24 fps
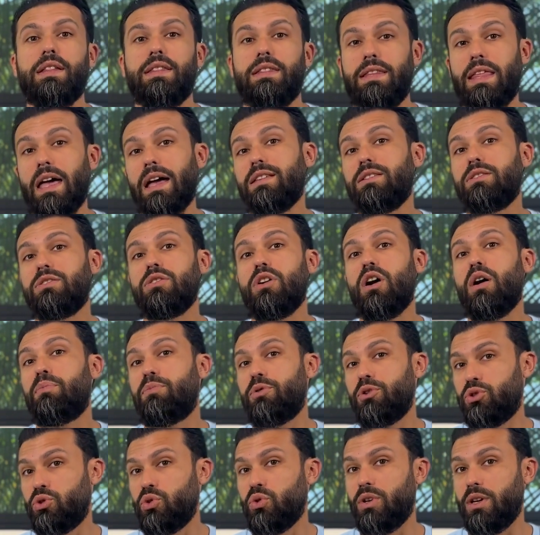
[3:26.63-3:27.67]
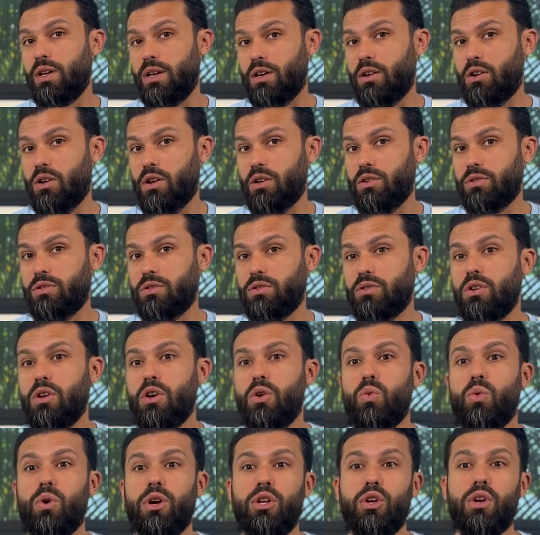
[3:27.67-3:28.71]
That's opportunity cost,
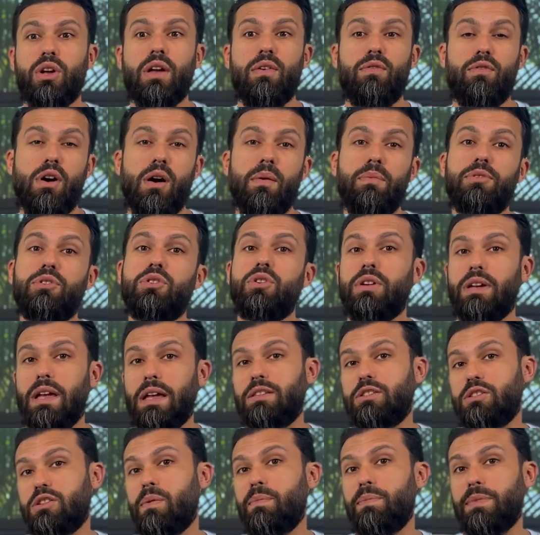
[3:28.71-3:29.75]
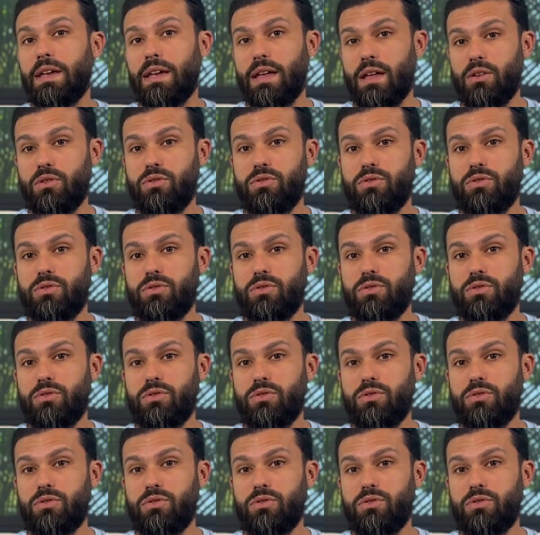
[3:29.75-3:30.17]
what you give up to get something else.